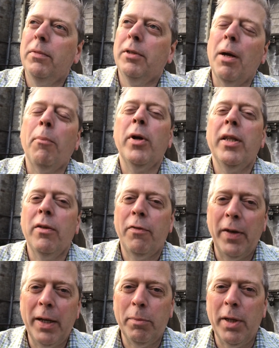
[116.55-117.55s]
someone in the
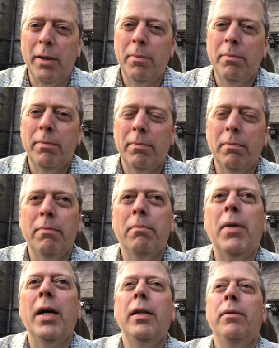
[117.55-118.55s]
family
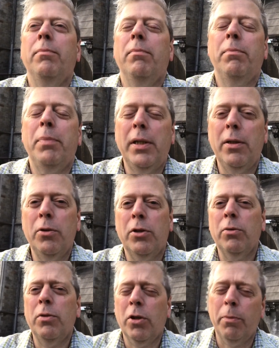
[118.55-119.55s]
might be
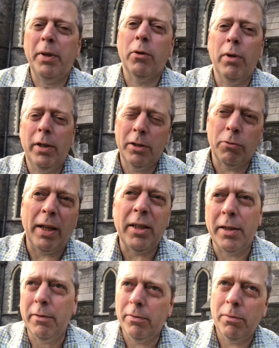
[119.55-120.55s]
used to. It could be it's a
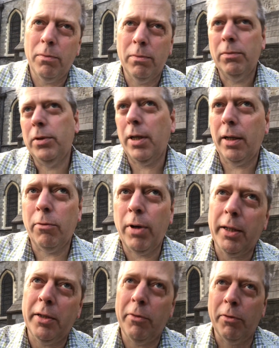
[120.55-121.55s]
relative, say a
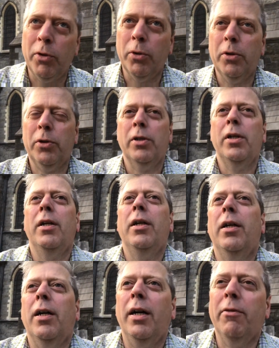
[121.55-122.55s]
relative of yours.
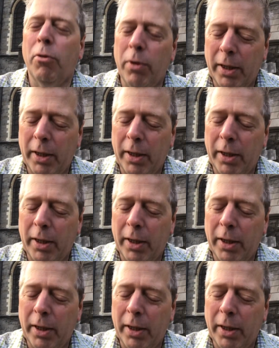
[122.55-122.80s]
I have